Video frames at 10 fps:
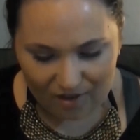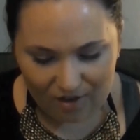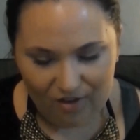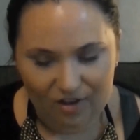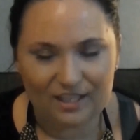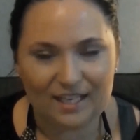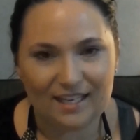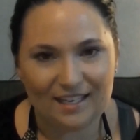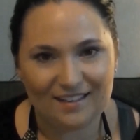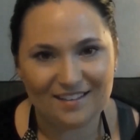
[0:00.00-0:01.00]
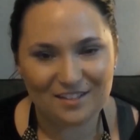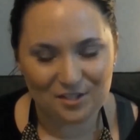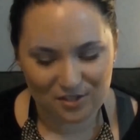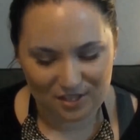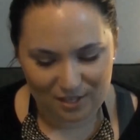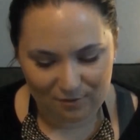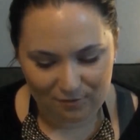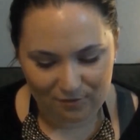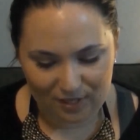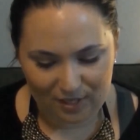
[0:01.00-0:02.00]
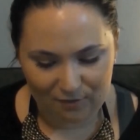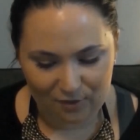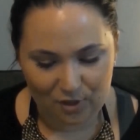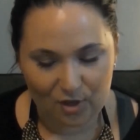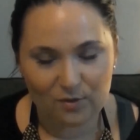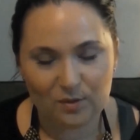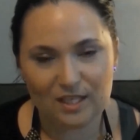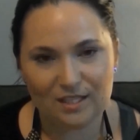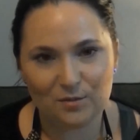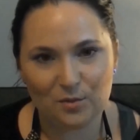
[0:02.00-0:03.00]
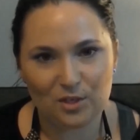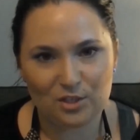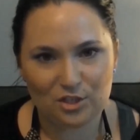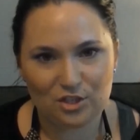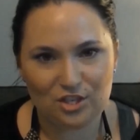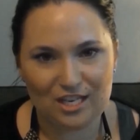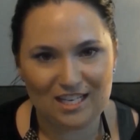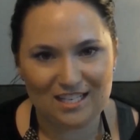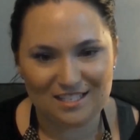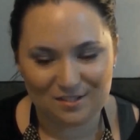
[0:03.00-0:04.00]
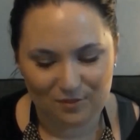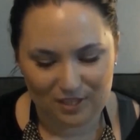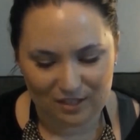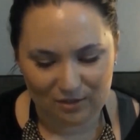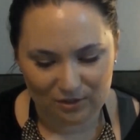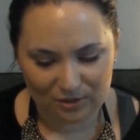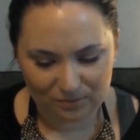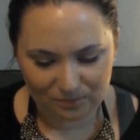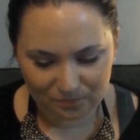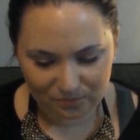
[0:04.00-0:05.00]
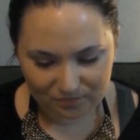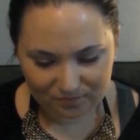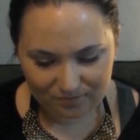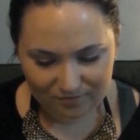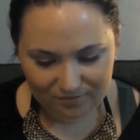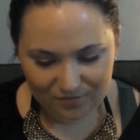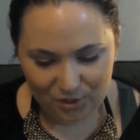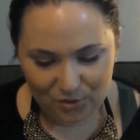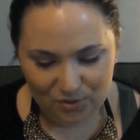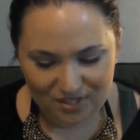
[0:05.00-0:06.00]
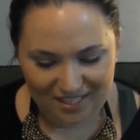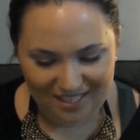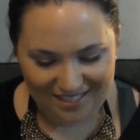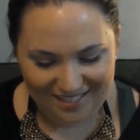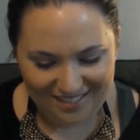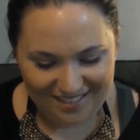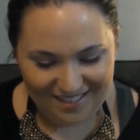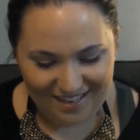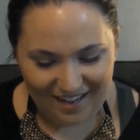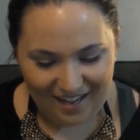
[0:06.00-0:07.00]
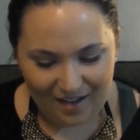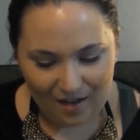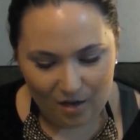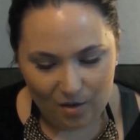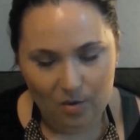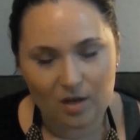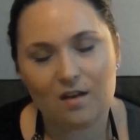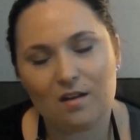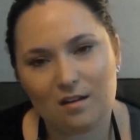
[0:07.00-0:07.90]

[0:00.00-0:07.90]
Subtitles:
Oh yeah, if you go and watch Nikki's video, you'll see how...